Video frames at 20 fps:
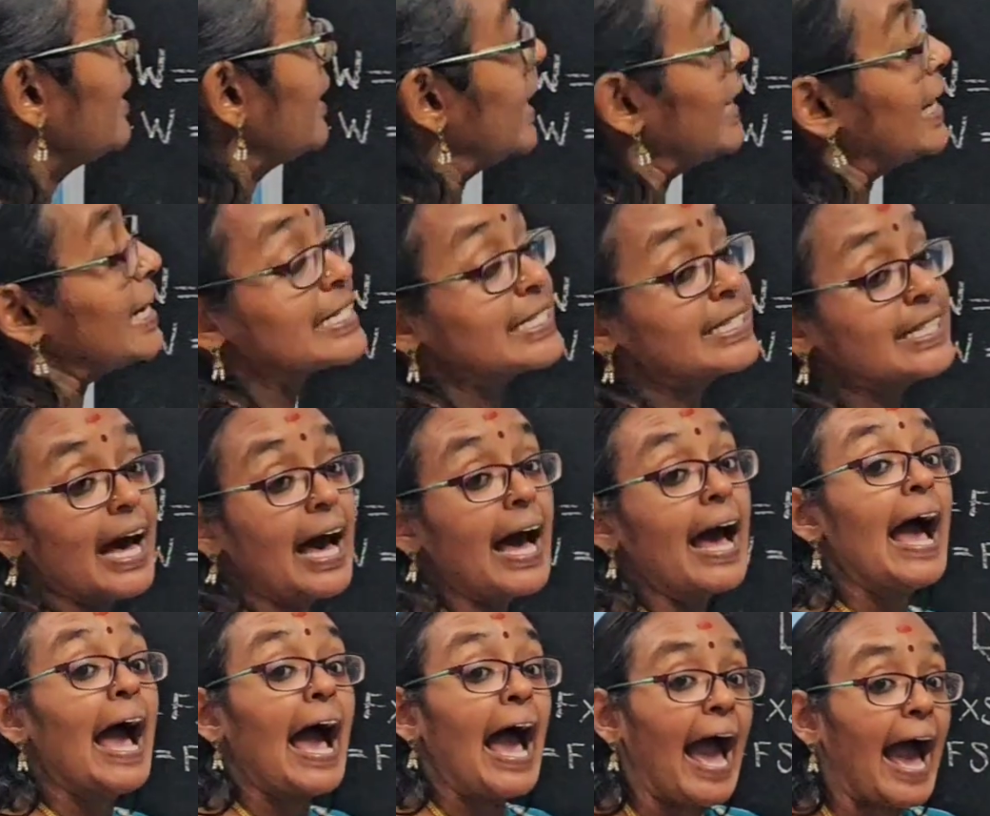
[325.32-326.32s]
is the
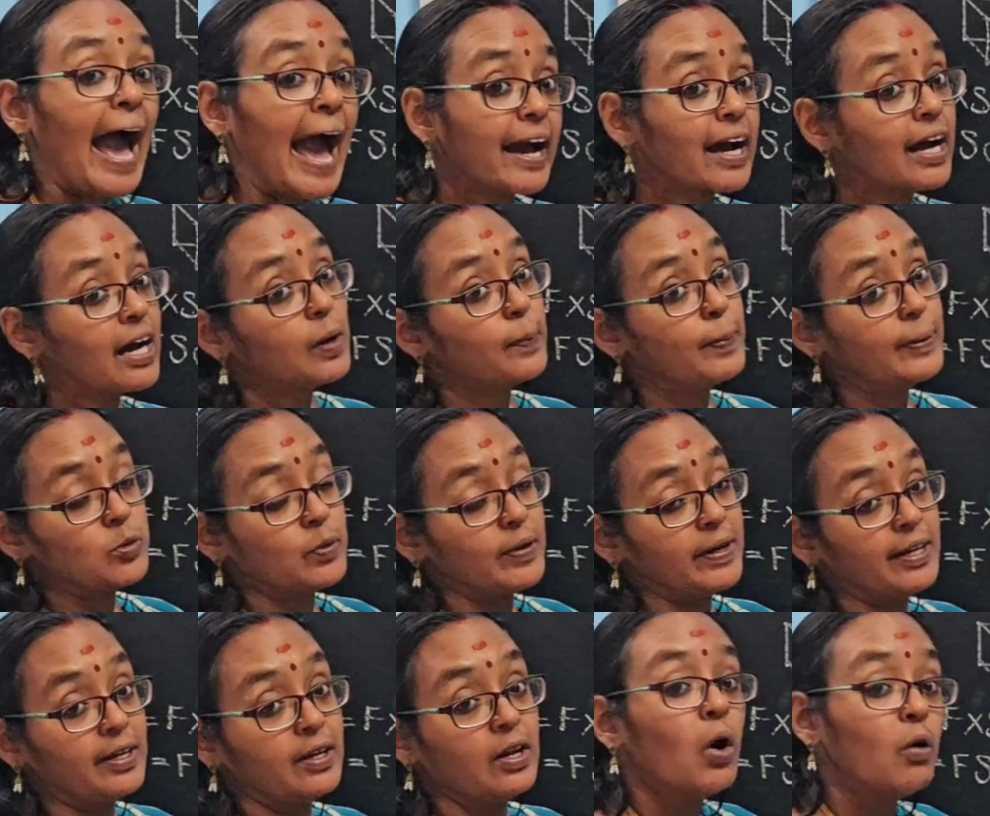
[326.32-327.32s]
angle
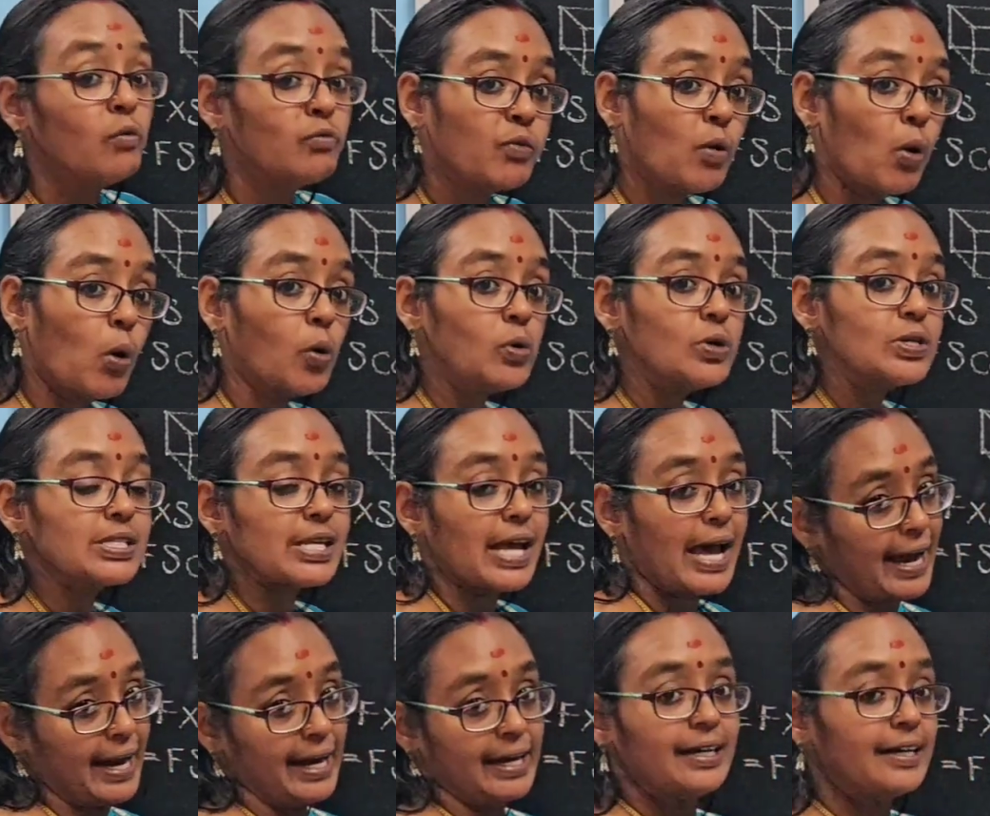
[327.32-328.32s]
between force
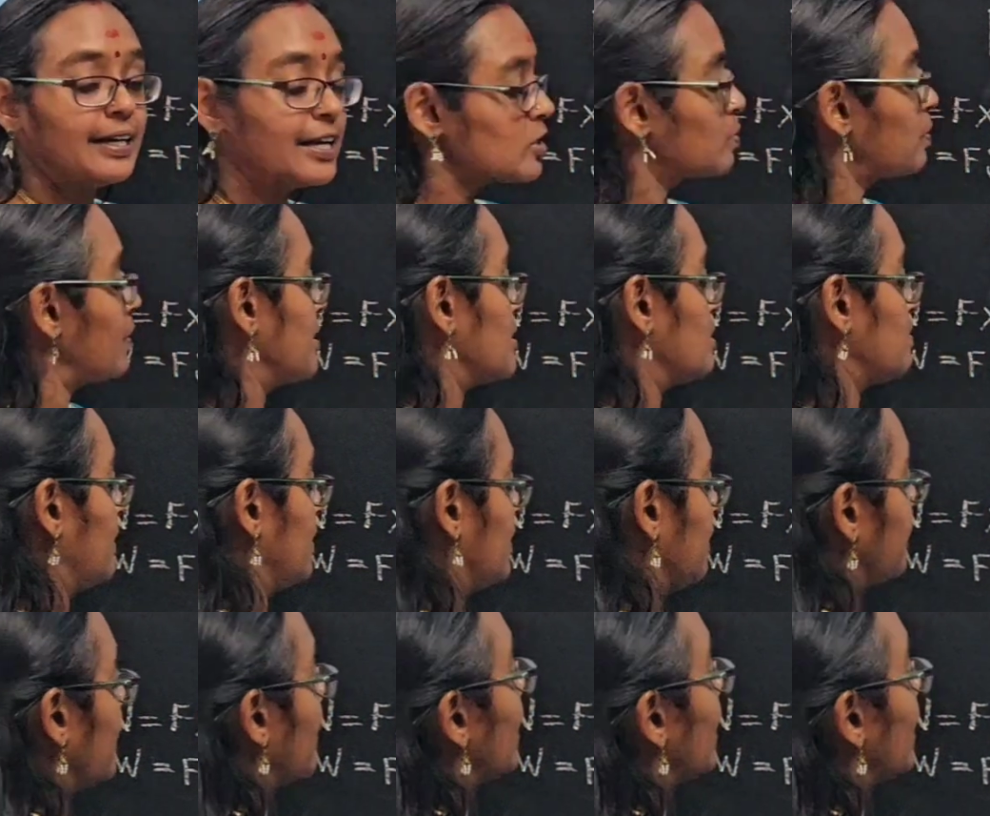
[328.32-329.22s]
and displacement.